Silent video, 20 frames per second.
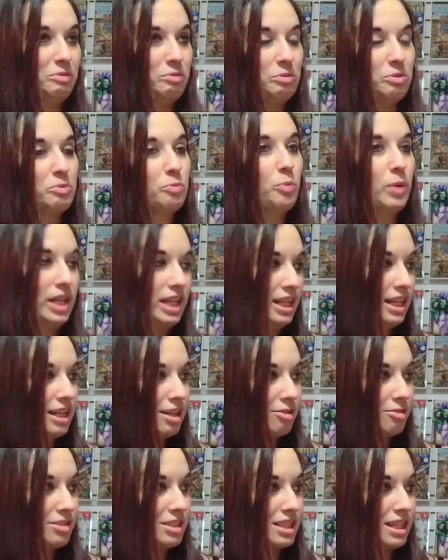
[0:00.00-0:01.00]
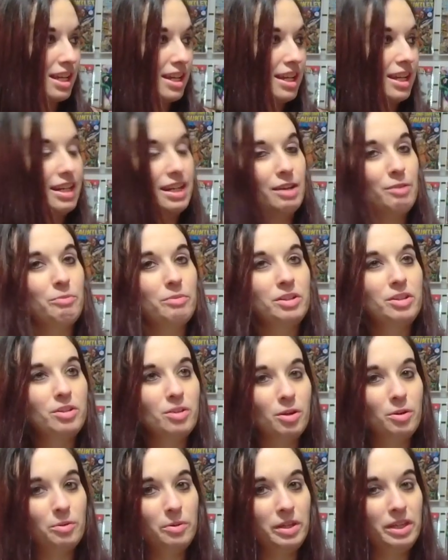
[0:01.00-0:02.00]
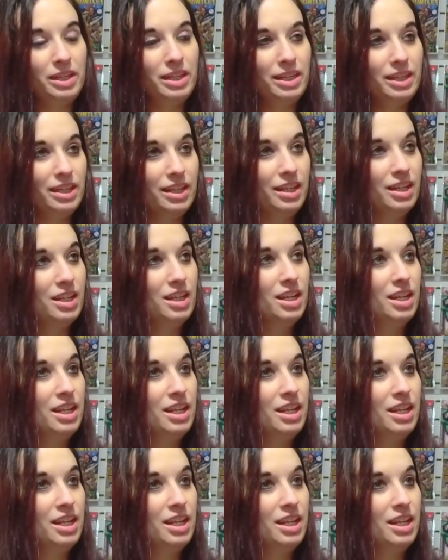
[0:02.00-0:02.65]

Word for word: We were waiting outside, and we go in,